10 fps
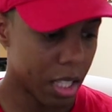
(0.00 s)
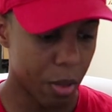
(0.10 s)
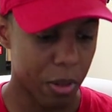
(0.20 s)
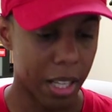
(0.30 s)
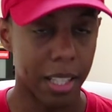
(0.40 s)

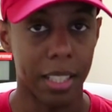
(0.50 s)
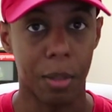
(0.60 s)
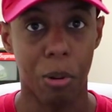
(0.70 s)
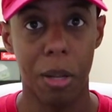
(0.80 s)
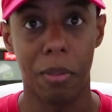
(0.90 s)
Then we got the
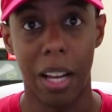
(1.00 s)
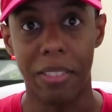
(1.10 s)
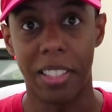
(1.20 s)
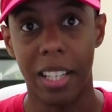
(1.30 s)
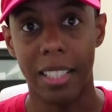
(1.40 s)
Supreme
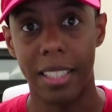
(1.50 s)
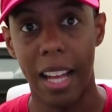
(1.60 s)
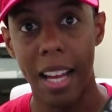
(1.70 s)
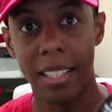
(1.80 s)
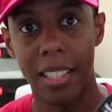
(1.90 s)
Life Sucks
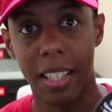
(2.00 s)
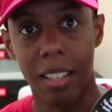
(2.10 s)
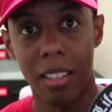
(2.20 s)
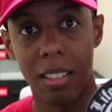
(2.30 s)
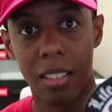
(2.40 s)
Die
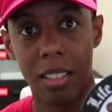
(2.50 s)
sticker.